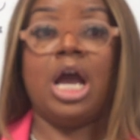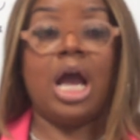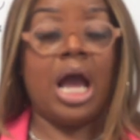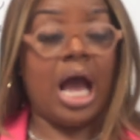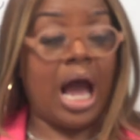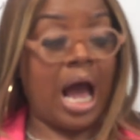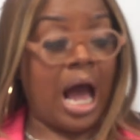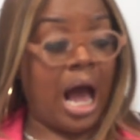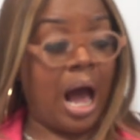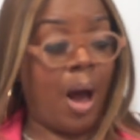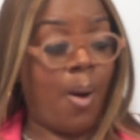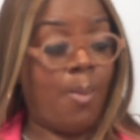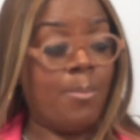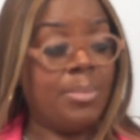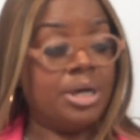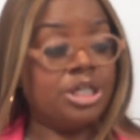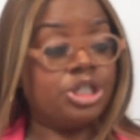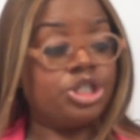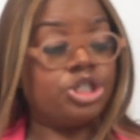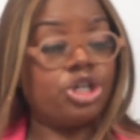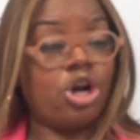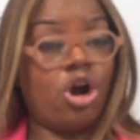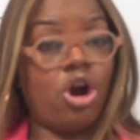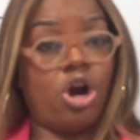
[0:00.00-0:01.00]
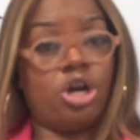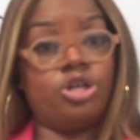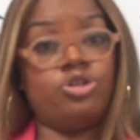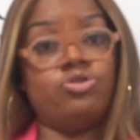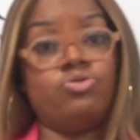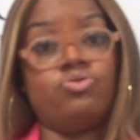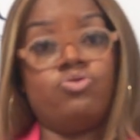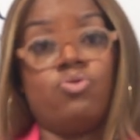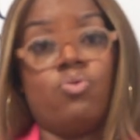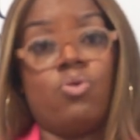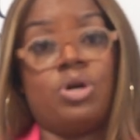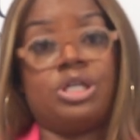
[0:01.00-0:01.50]
how much are
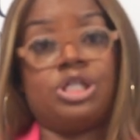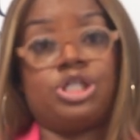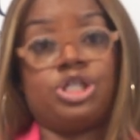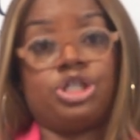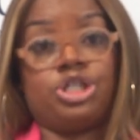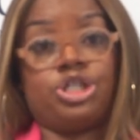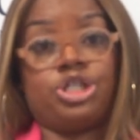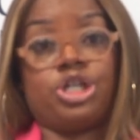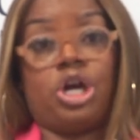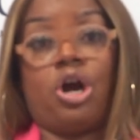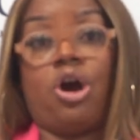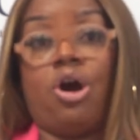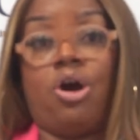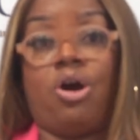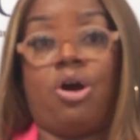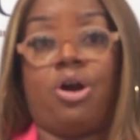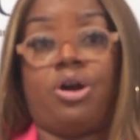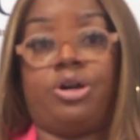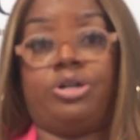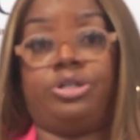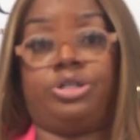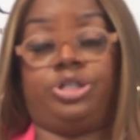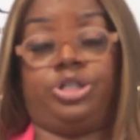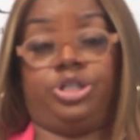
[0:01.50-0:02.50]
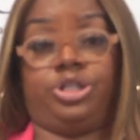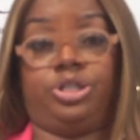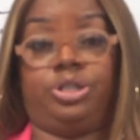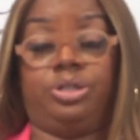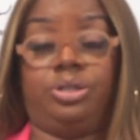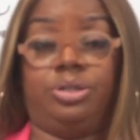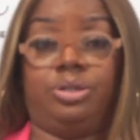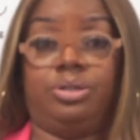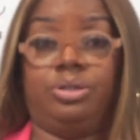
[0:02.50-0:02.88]
you going to charge?